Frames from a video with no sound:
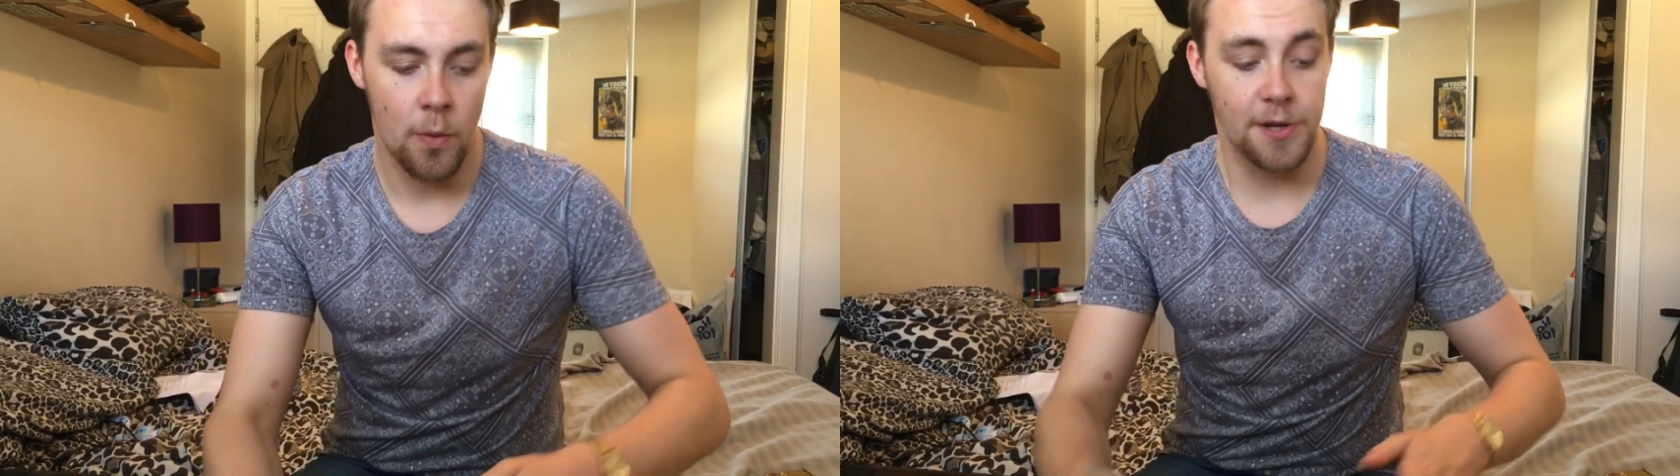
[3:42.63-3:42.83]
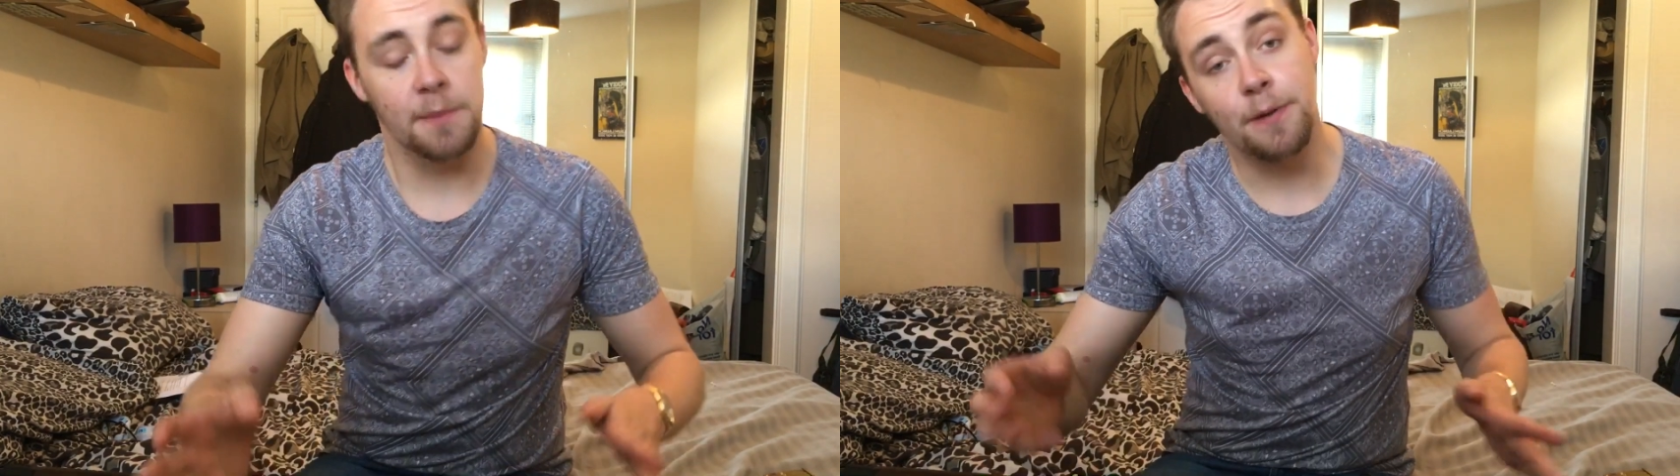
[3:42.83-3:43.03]

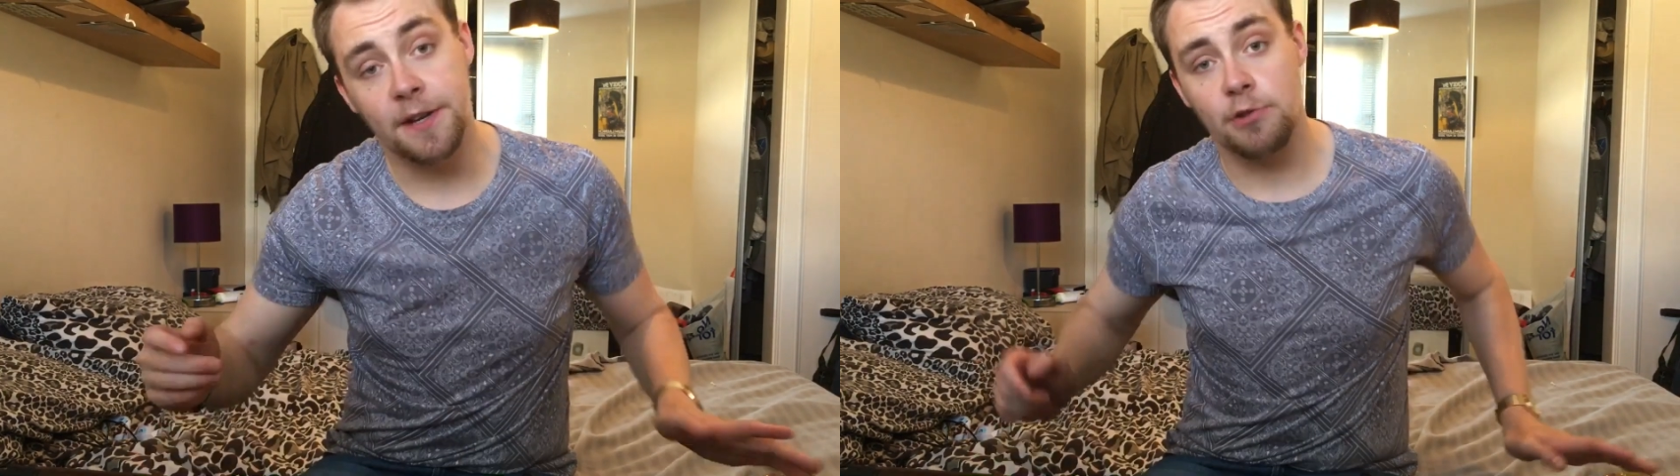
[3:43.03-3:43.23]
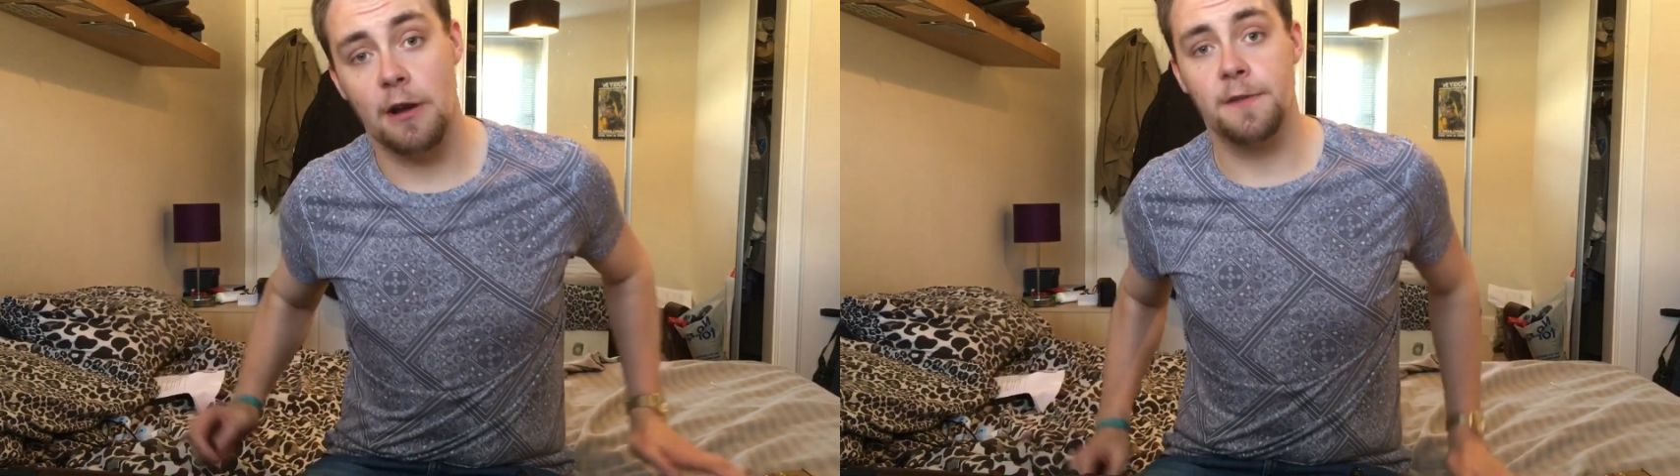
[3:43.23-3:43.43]
which is a
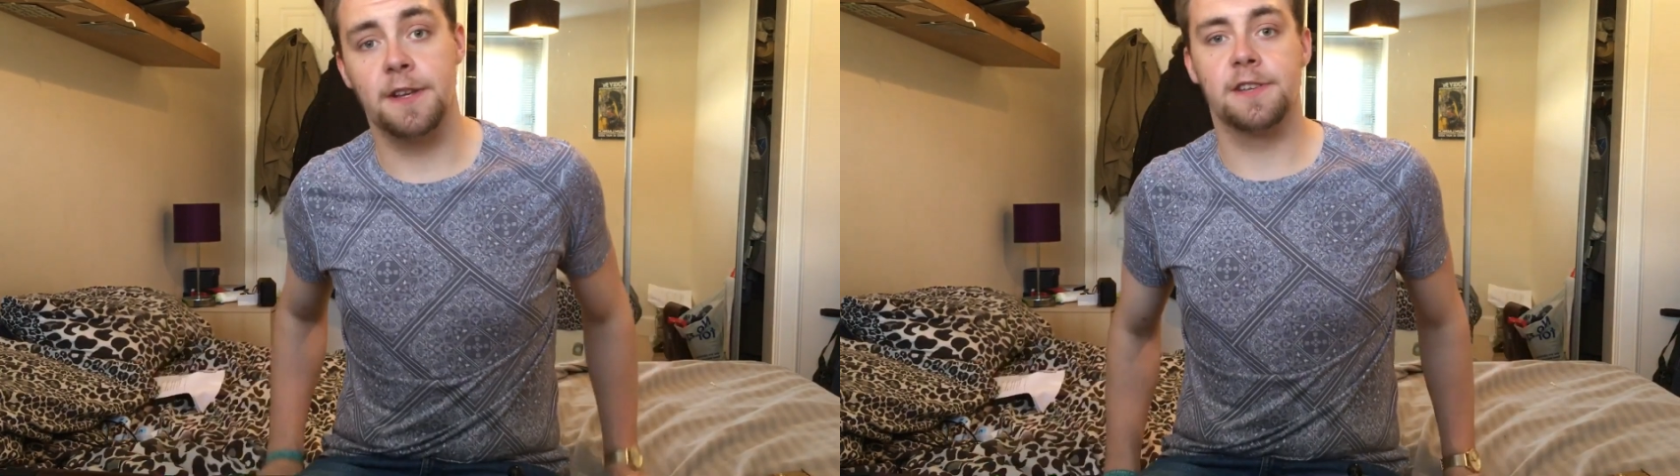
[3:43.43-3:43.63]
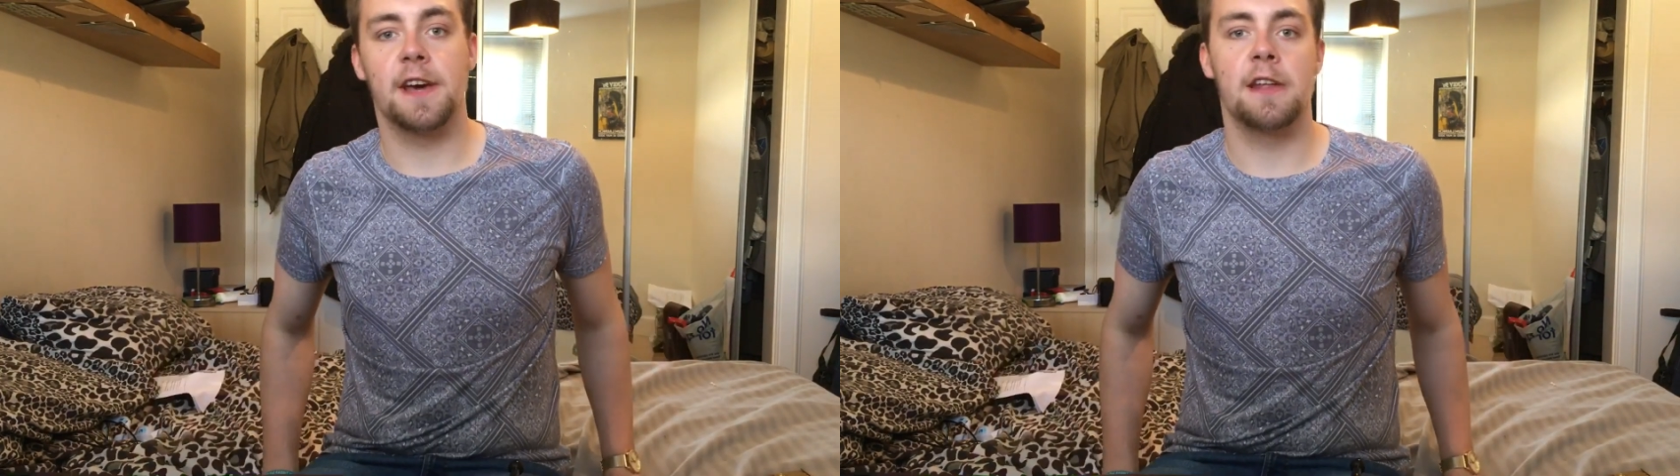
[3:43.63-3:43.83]
British rifle
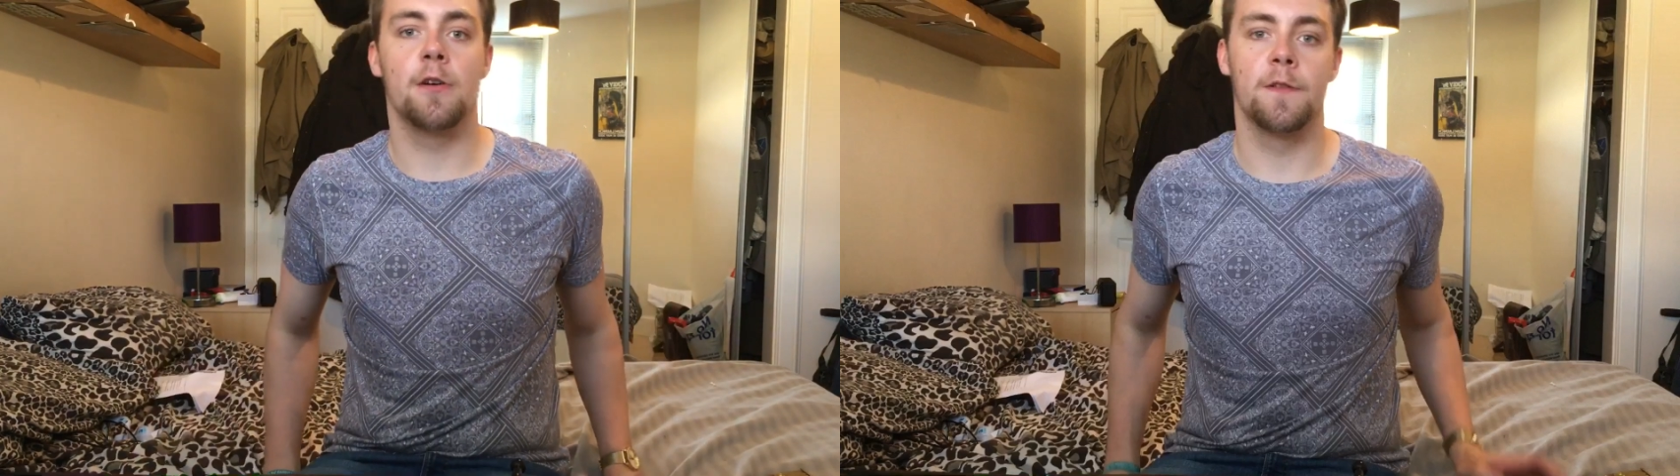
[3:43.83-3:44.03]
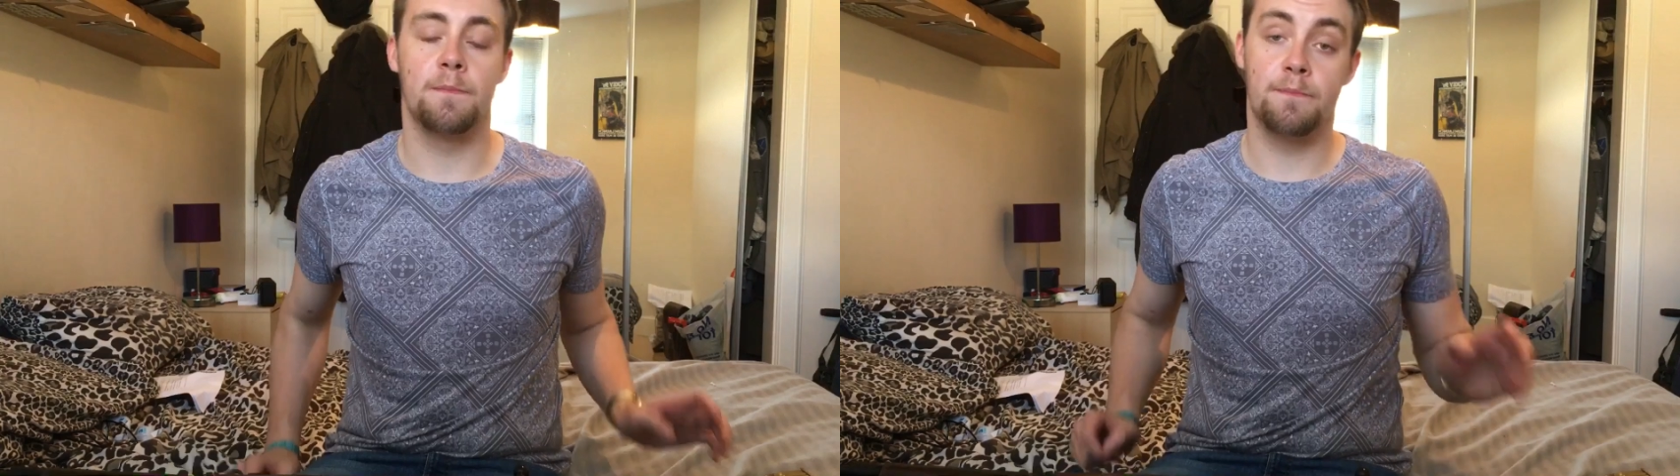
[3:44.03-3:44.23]
in design, or